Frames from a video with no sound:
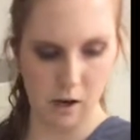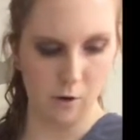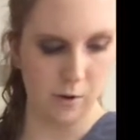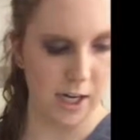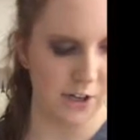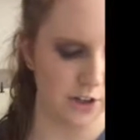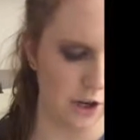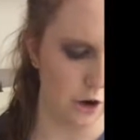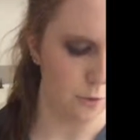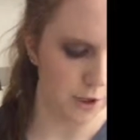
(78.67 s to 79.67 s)
all ready to
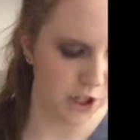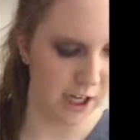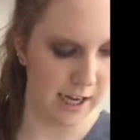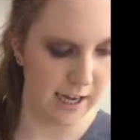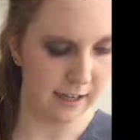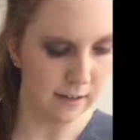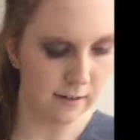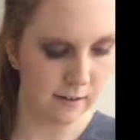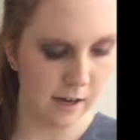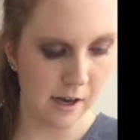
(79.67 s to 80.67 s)
go, which it
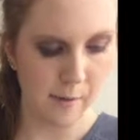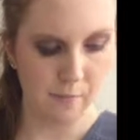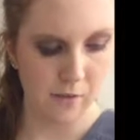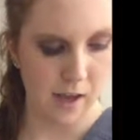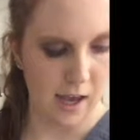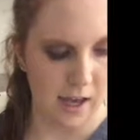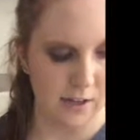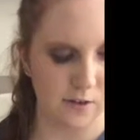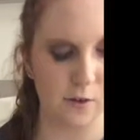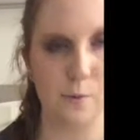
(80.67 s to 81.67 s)
is.
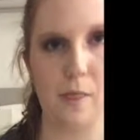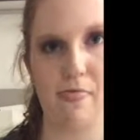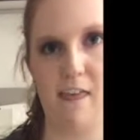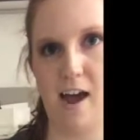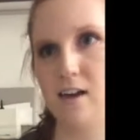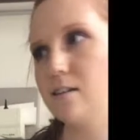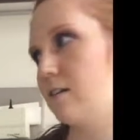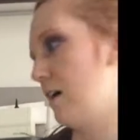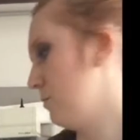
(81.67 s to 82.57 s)
And so with that, I